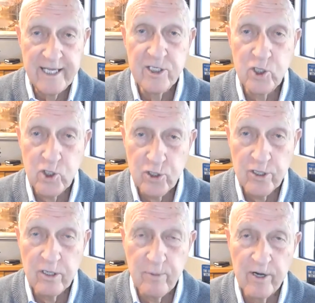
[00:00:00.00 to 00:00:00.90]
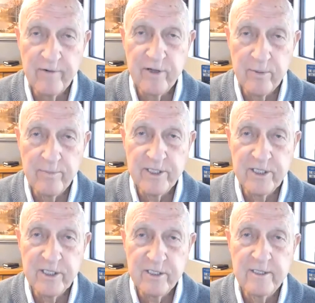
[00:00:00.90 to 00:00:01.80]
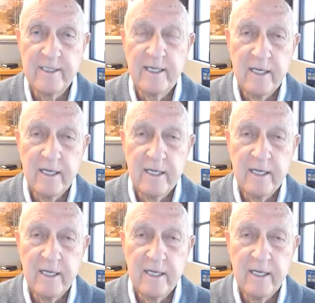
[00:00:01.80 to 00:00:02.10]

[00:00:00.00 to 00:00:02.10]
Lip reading: internal part of their business,